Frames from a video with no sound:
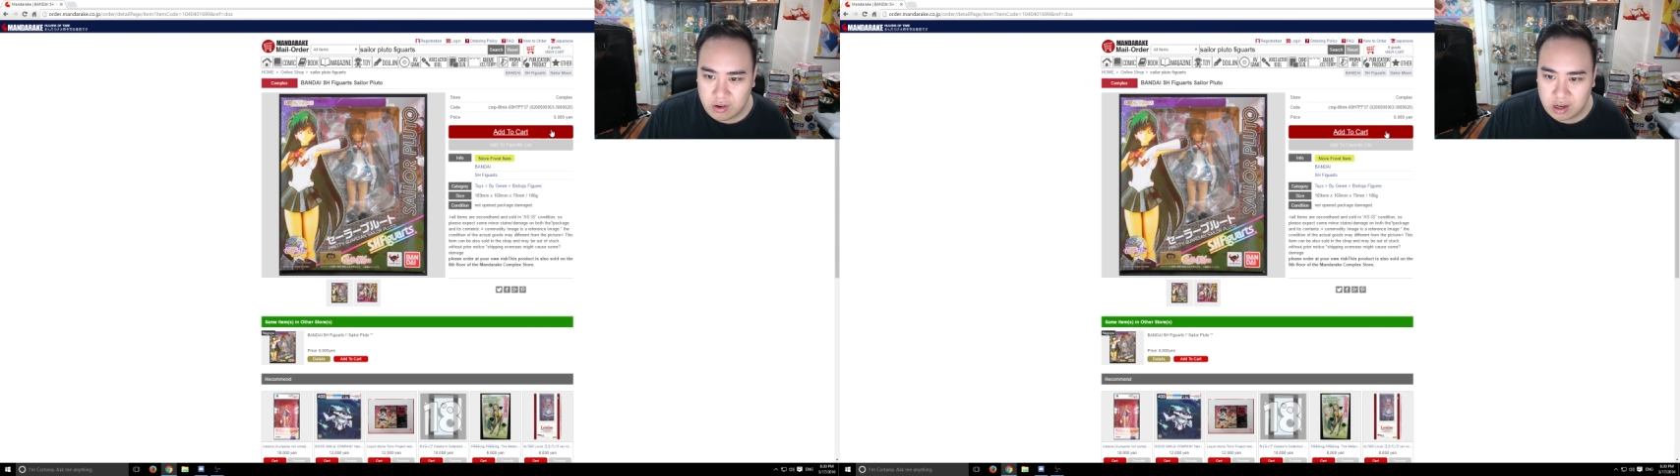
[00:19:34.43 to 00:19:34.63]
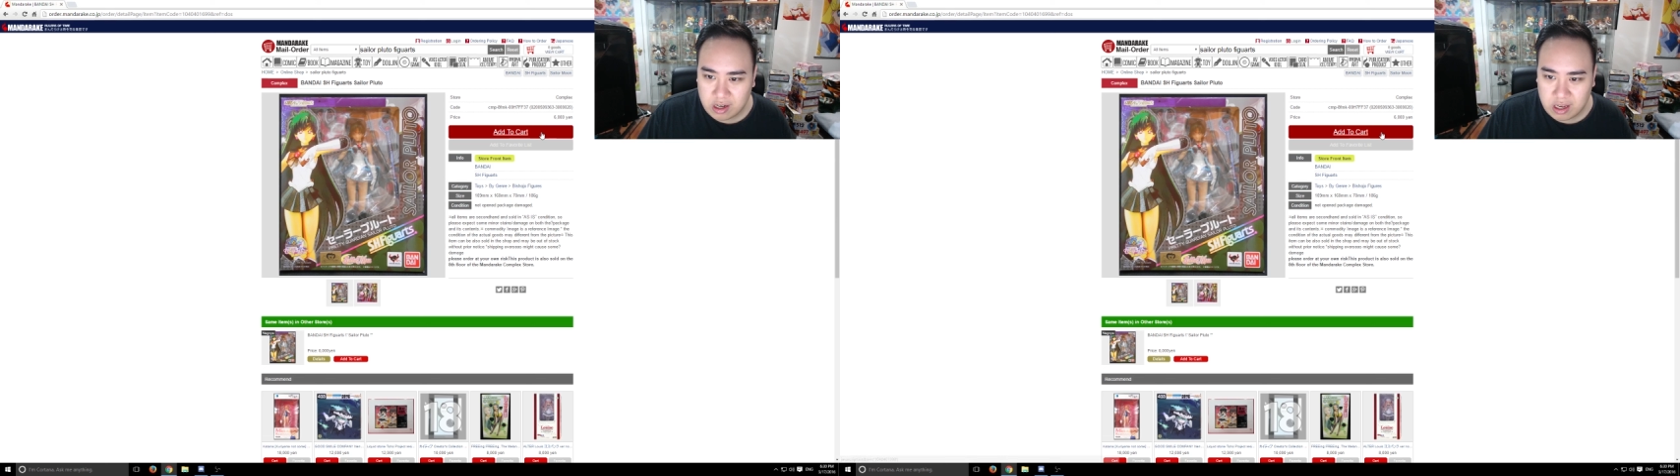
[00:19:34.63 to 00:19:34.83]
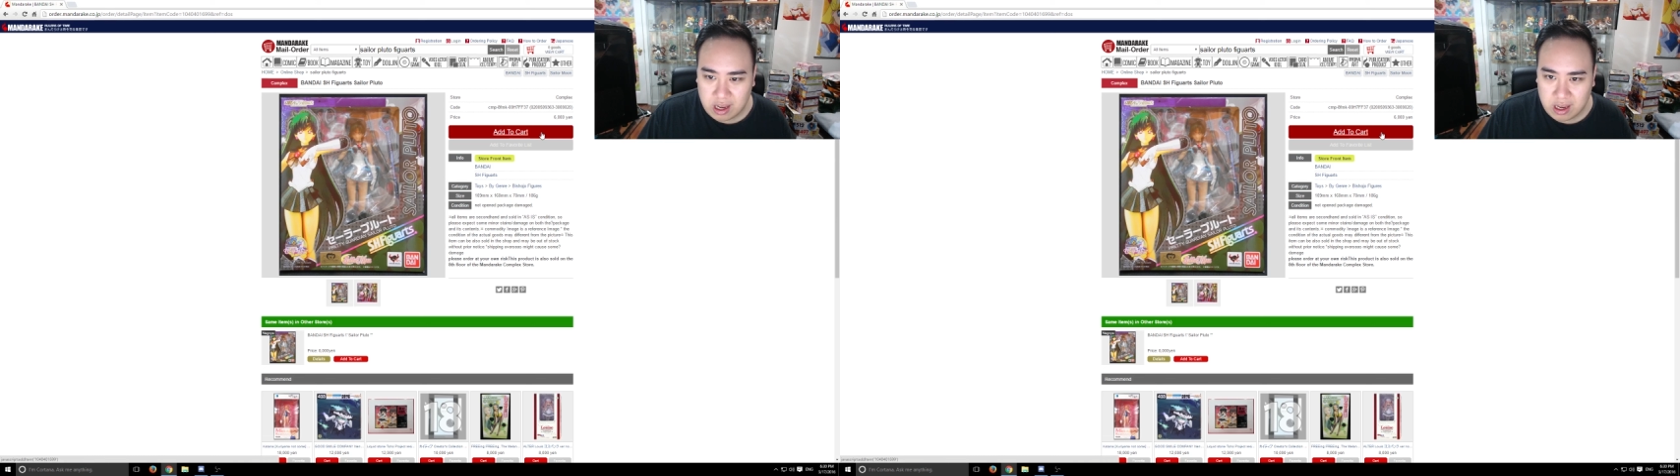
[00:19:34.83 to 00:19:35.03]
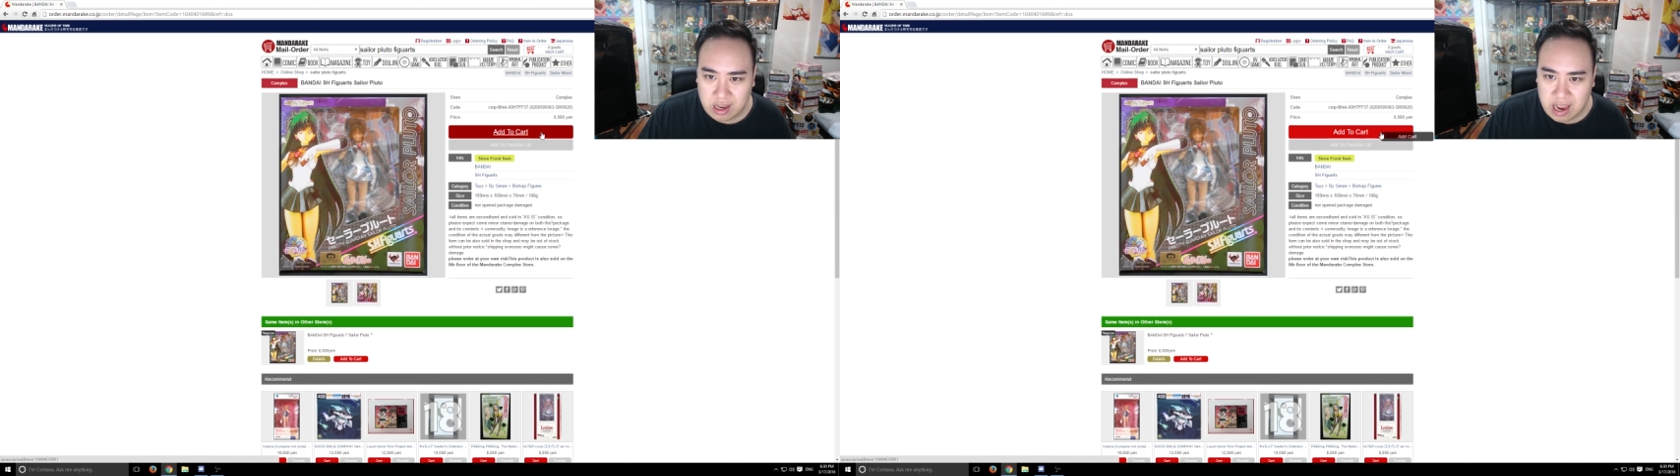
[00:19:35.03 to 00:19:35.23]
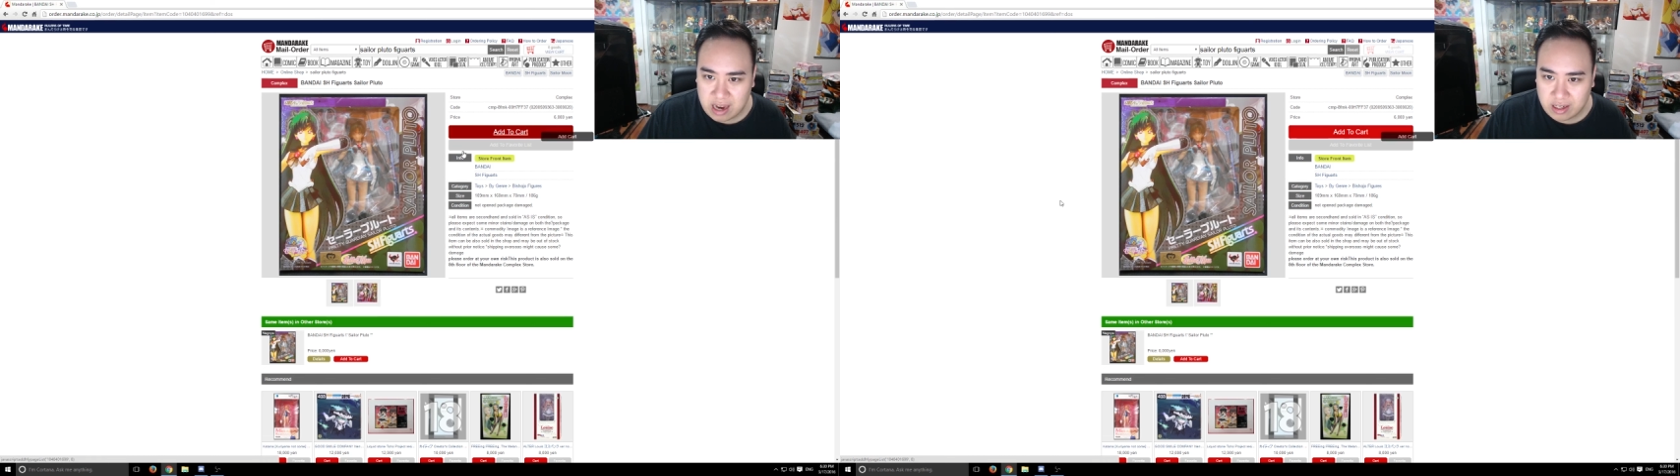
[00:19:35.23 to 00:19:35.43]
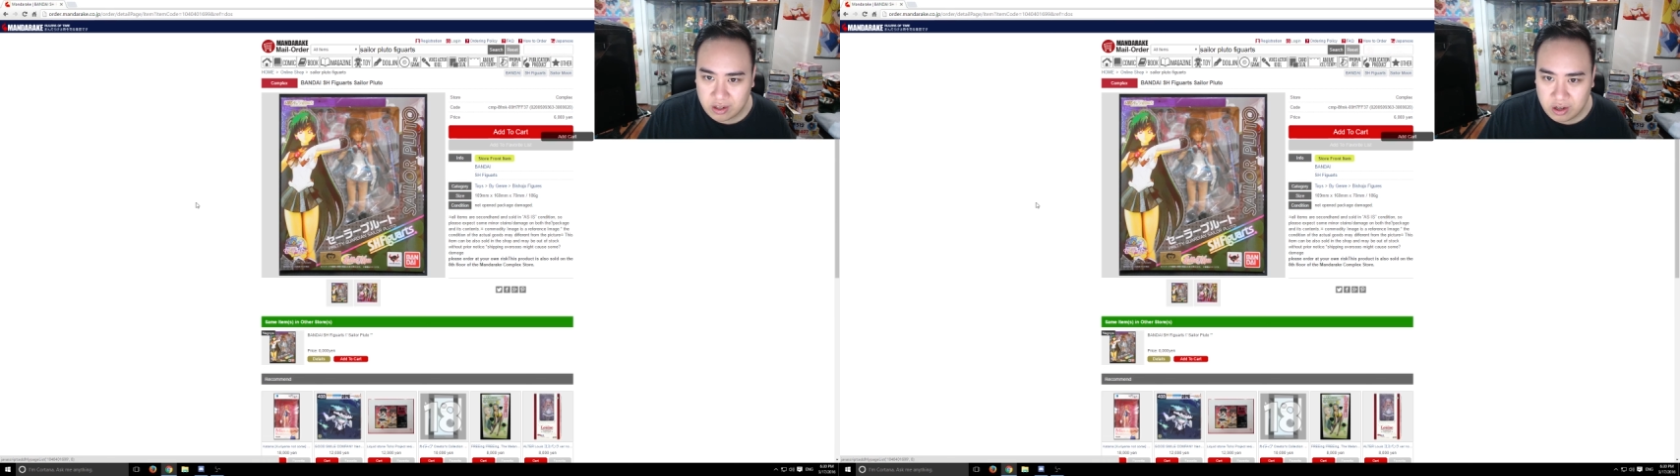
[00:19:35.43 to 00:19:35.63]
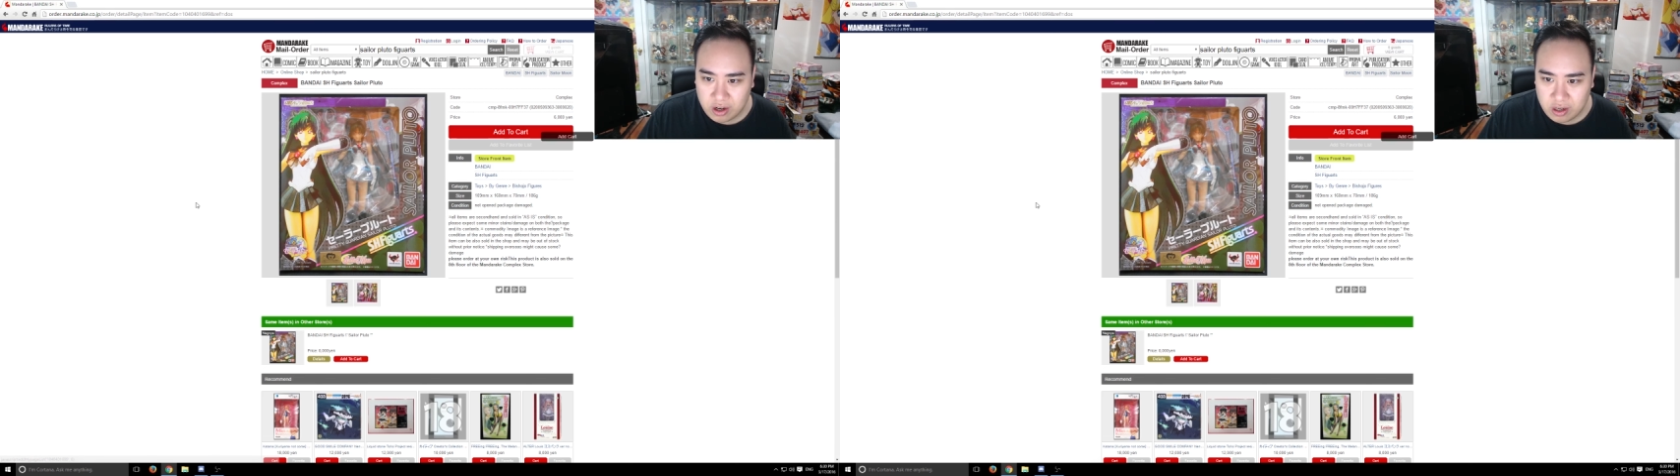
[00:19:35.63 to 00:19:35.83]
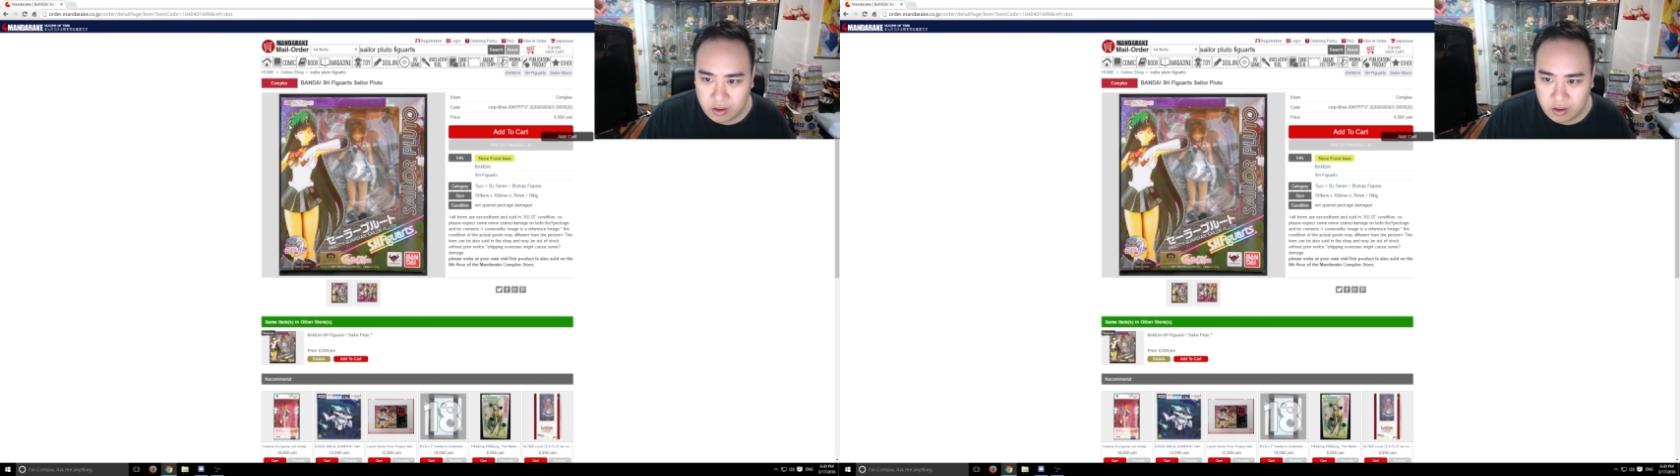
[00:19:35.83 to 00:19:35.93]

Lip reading: gonna hit add to cart.